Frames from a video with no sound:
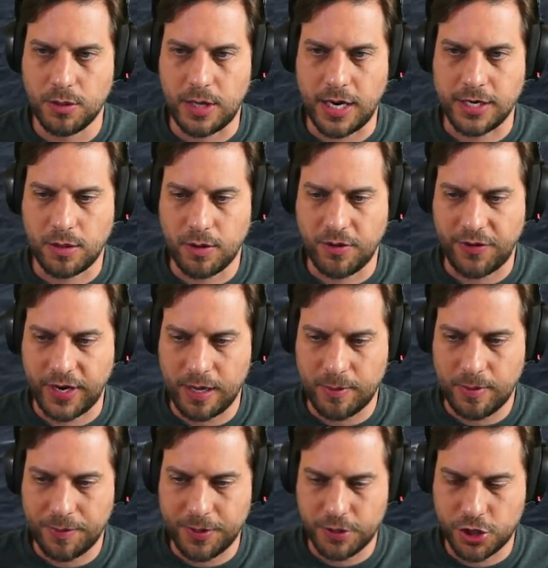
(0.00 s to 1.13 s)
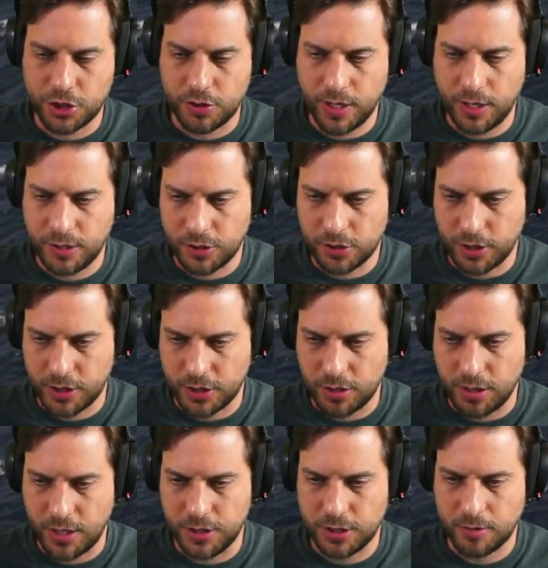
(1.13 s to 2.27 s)
if I come up here straight and then try to
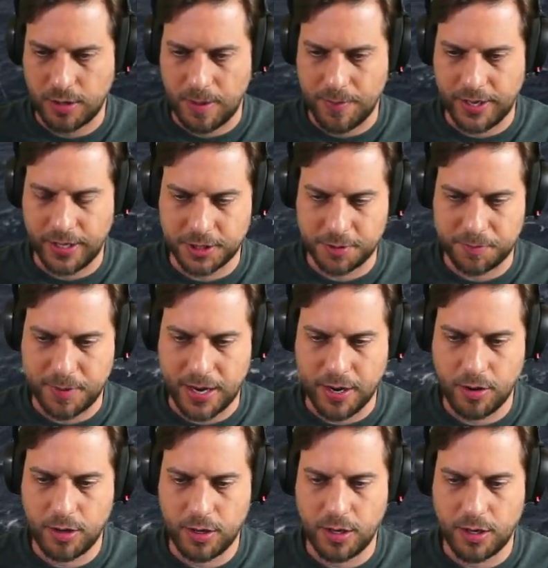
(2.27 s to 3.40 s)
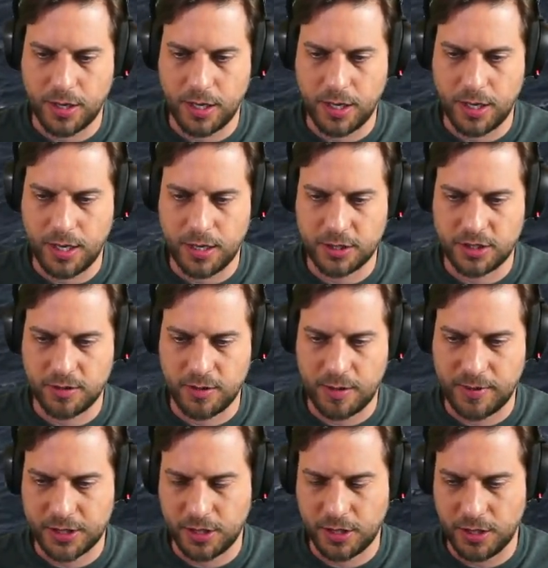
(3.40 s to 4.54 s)
turn into it, I'm gonna get spotted early on and get hit. So what I'm
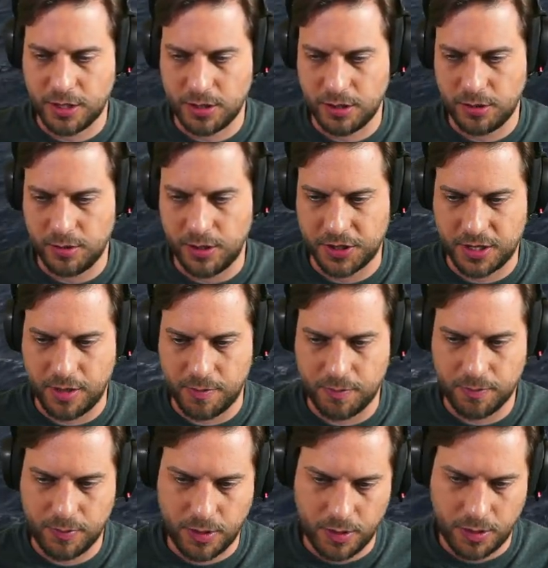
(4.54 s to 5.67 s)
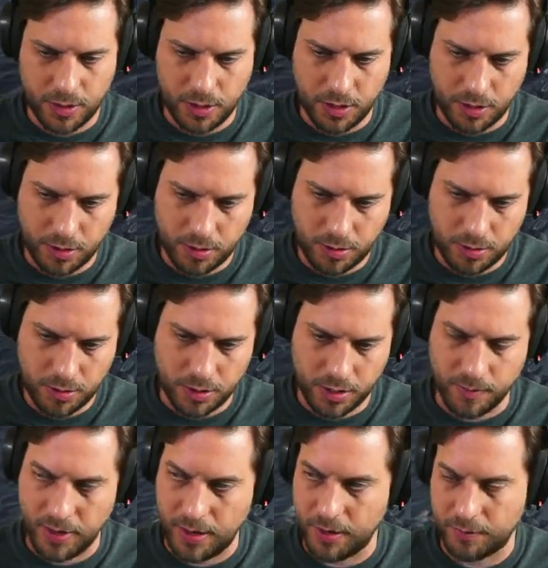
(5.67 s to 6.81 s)
actually gonna do is come here on
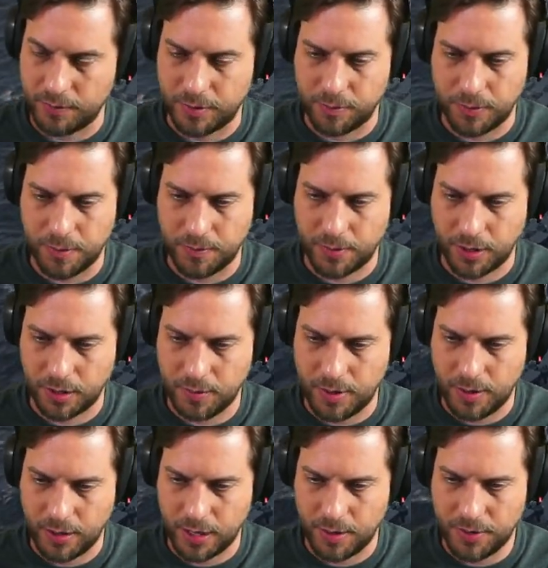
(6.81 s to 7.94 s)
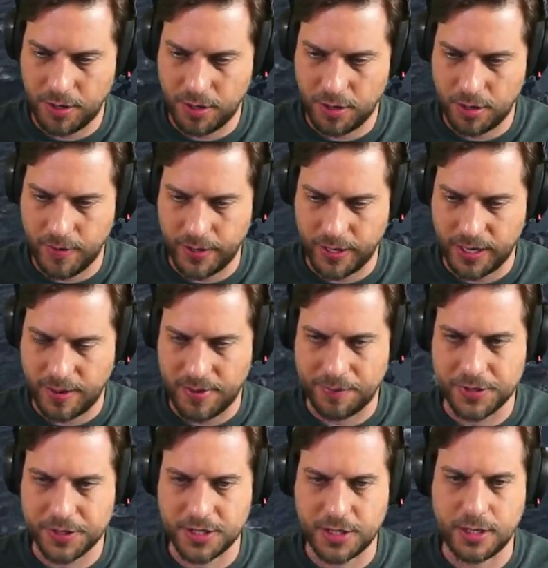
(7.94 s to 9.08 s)
the minute, I'm marking the minute, I come here and then come up
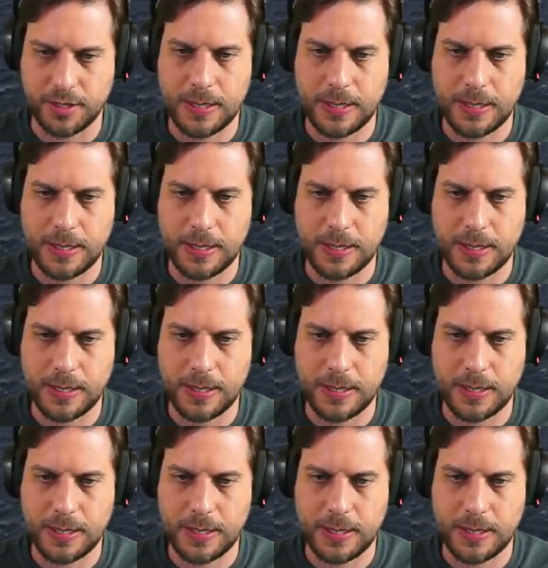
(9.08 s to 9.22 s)
the side.